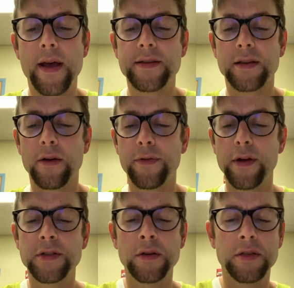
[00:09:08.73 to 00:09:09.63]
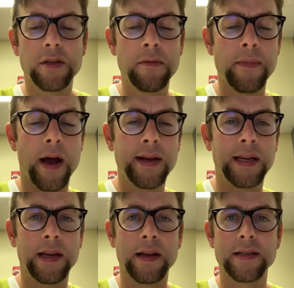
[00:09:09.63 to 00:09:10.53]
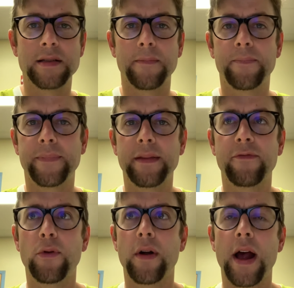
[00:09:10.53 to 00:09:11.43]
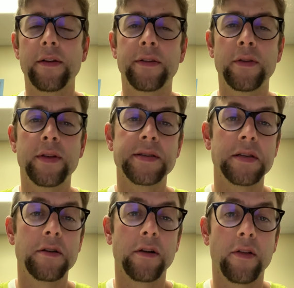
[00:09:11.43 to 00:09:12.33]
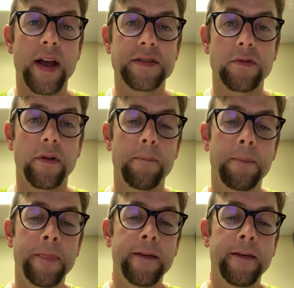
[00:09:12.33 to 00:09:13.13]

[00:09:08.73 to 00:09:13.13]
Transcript: So those are some ideas for how to do this in your classroom.